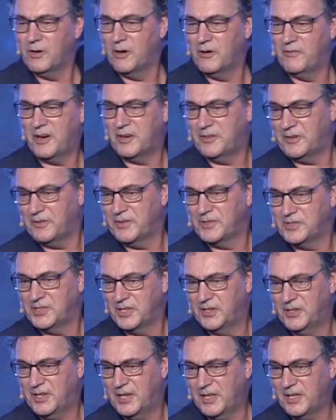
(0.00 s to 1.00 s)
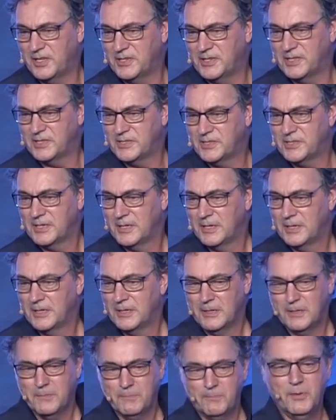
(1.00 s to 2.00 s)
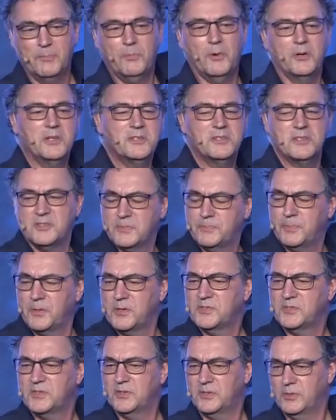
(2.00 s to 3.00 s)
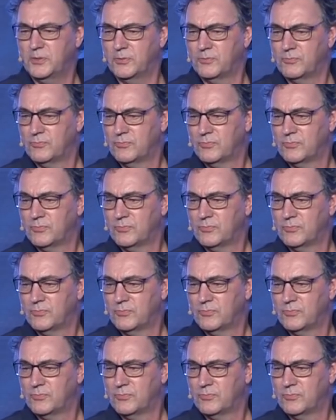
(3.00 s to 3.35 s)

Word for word: of artificial intelligence, but what is it supposed to do?